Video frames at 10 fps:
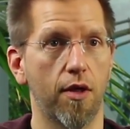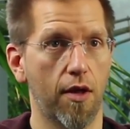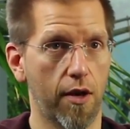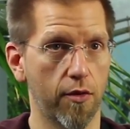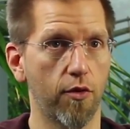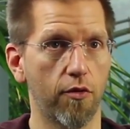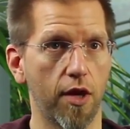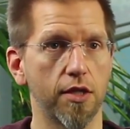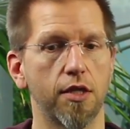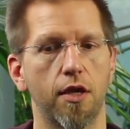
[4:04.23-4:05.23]
a local
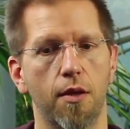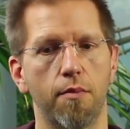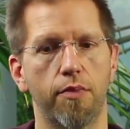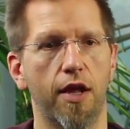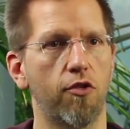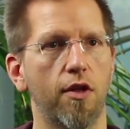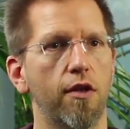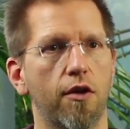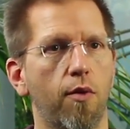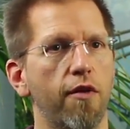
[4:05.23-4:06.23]
grid, but actually
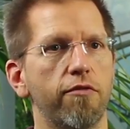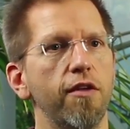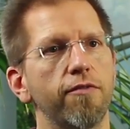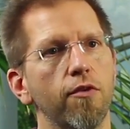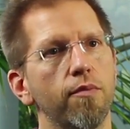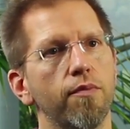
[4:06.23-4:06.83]
look quite freeform.